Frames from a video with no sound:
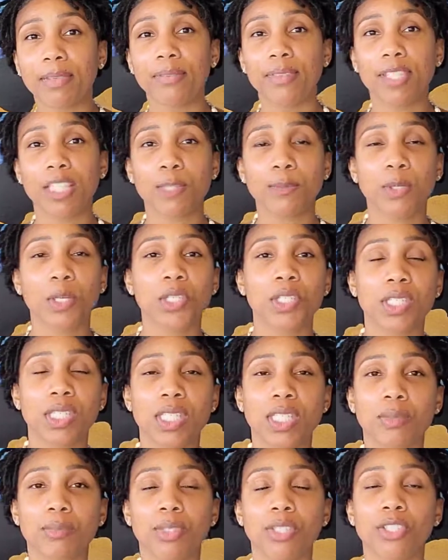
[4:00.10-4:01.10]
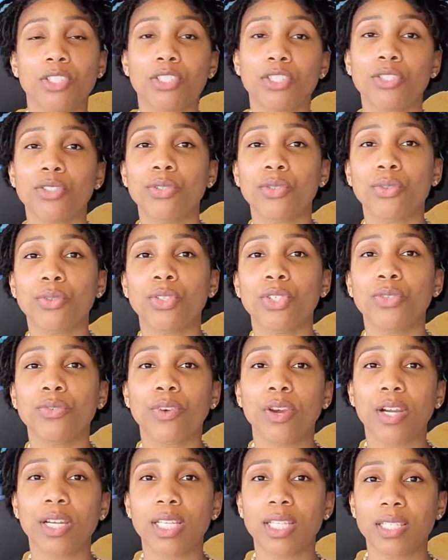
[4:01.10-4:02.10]
giving this person something to do.
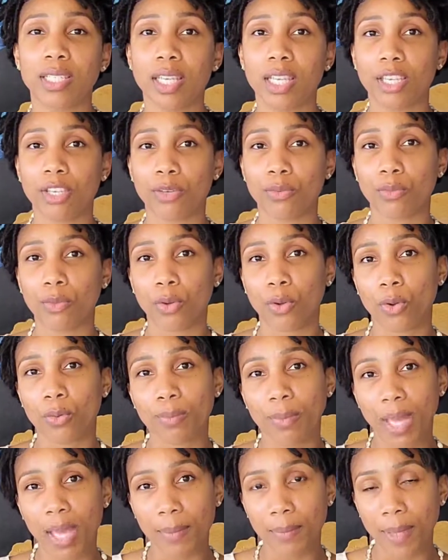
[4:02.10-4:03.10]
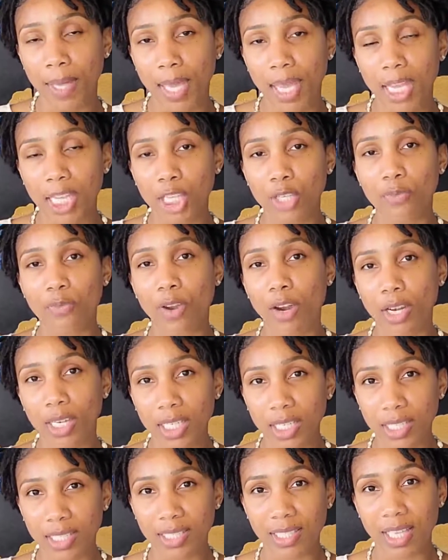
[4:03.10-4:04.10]
You've already set your roadmap and you've
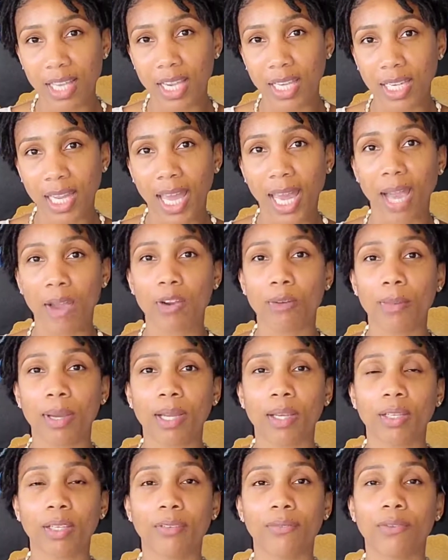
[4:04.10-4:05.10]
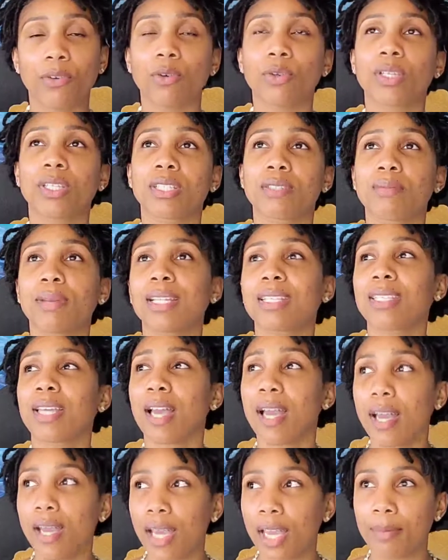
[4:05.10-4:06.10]
already designed how am I going to focus my
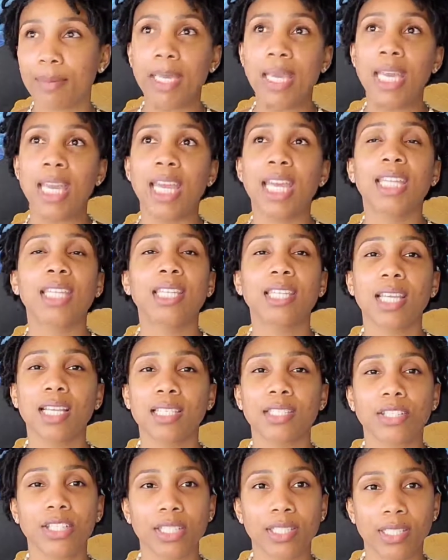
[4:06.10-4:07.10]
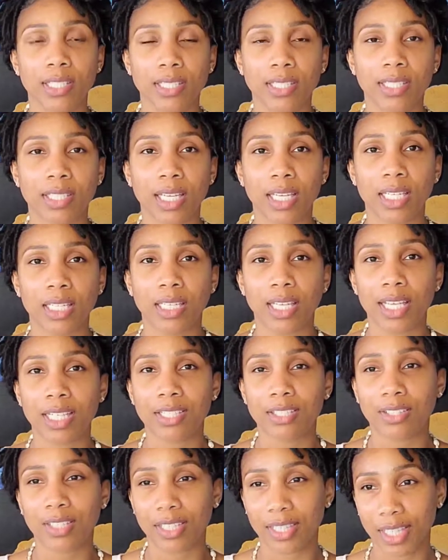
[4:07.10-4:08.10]
time in the next 30, 60, 90
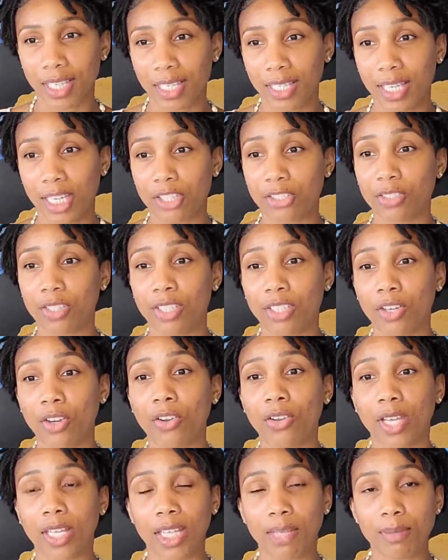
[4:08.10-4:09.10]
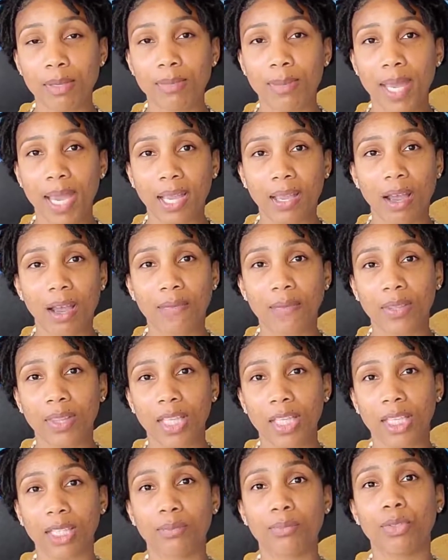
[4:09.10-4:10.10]
days so that they can actually know, okay, let me back off and
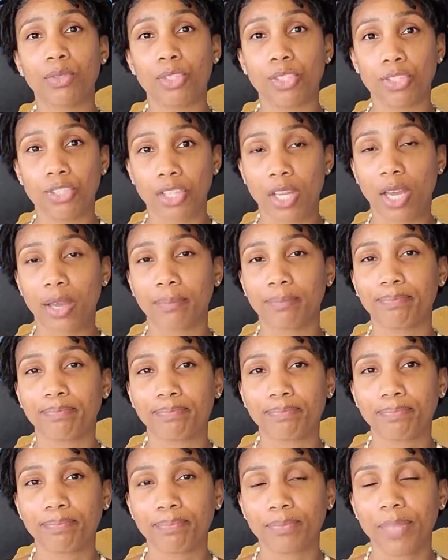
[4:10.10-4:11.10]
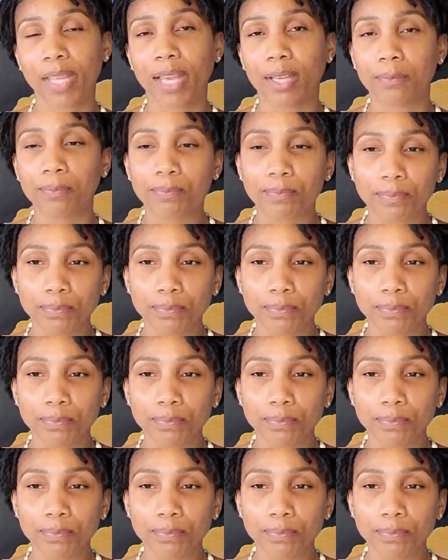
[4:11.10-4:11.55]
let them do their job. Now,